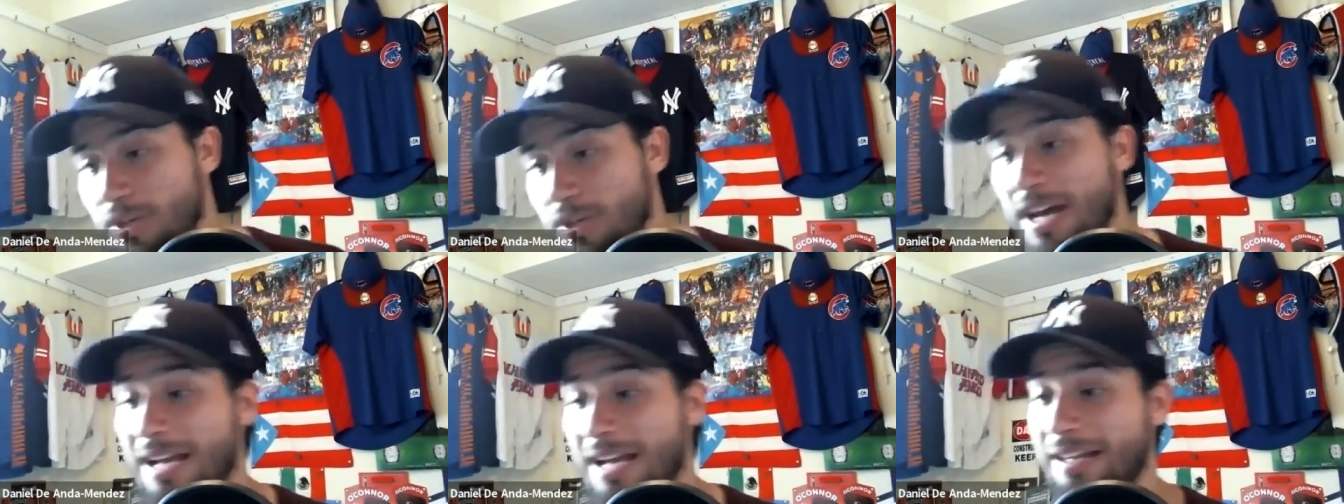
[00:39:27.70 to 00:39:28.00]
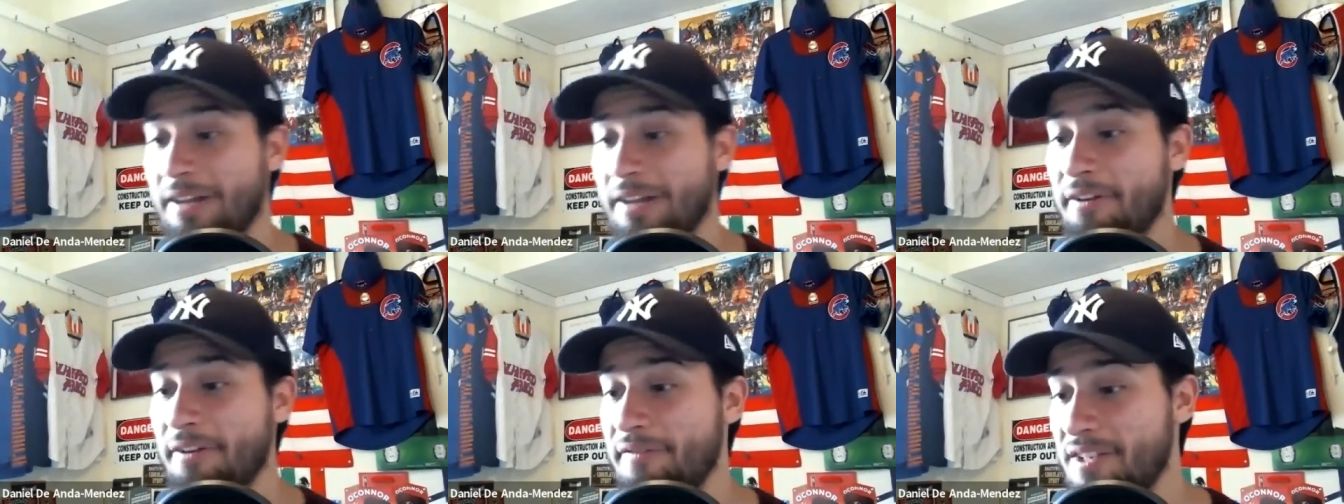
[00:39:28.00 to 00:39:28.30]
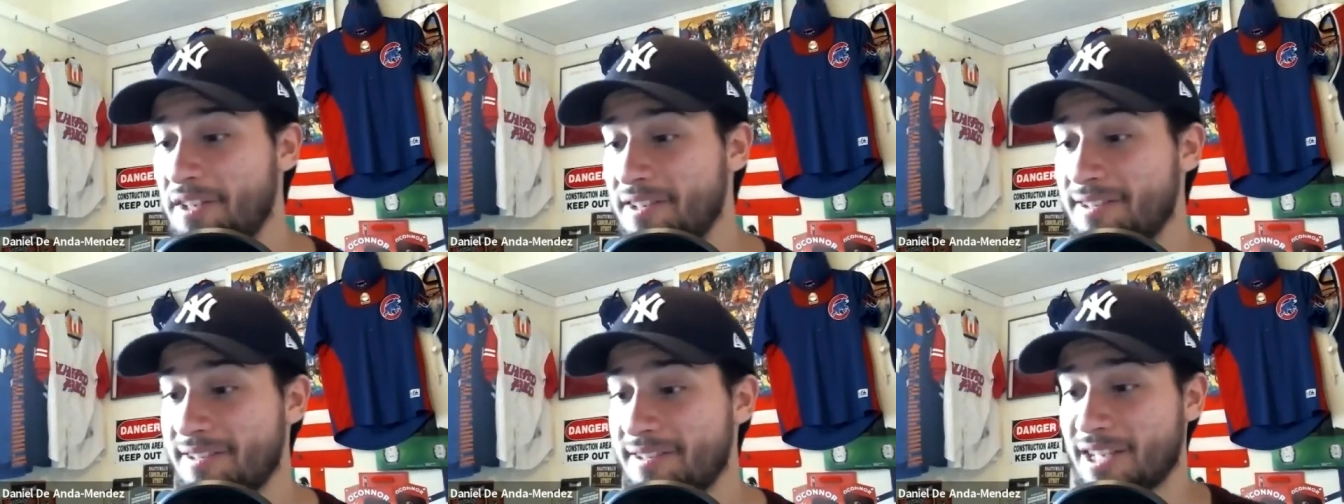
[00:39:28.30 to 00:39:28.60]
highlight of
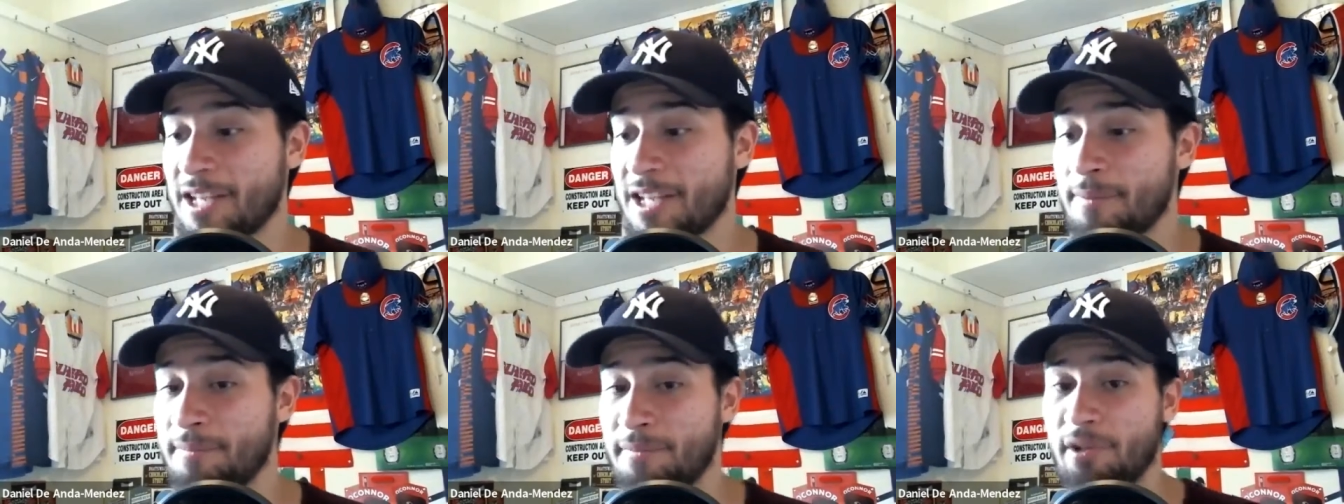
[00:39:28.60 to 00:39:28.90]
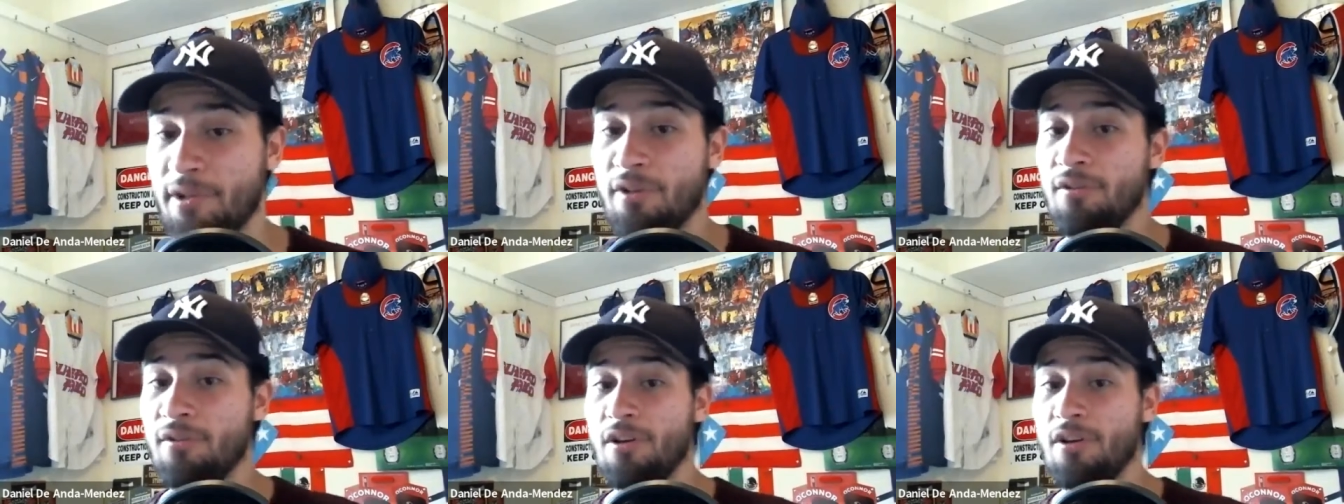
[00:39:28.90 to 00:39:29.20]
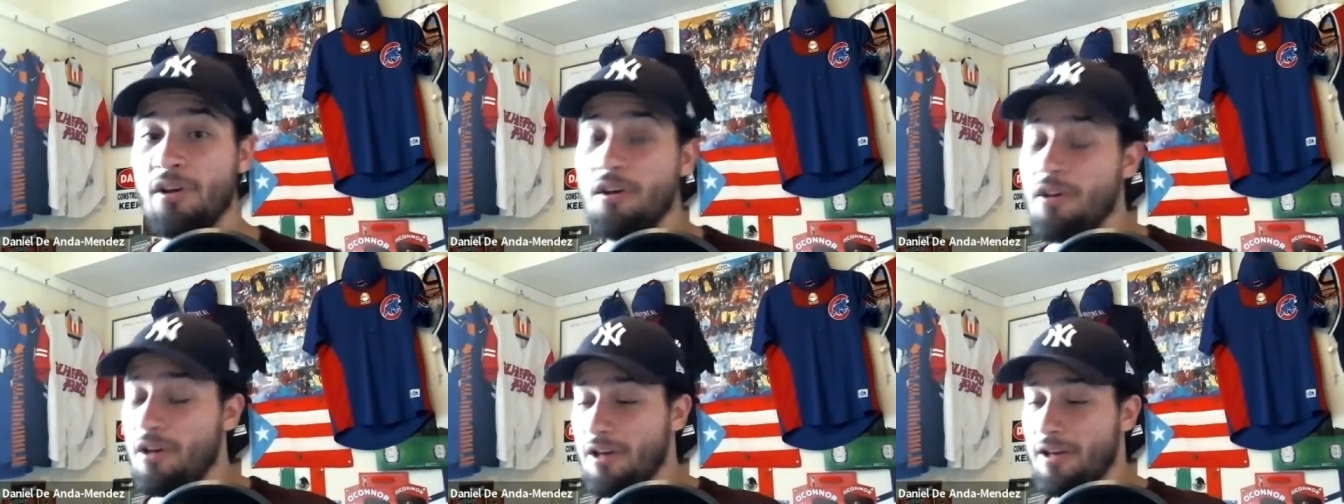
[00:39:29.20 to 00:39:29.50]
this team, though.
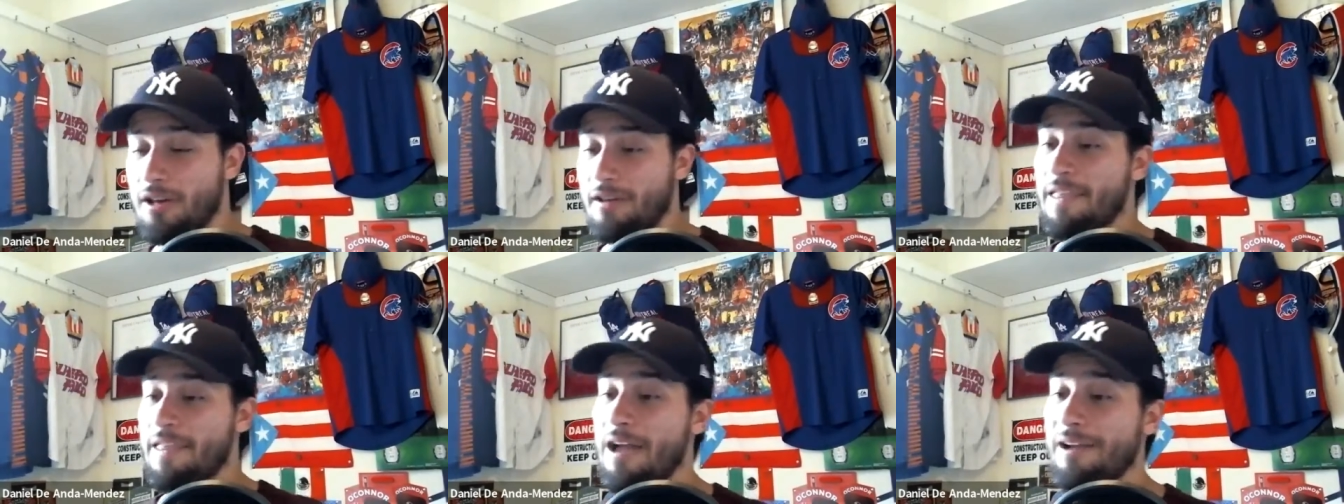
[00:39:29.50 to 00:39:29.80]
Now,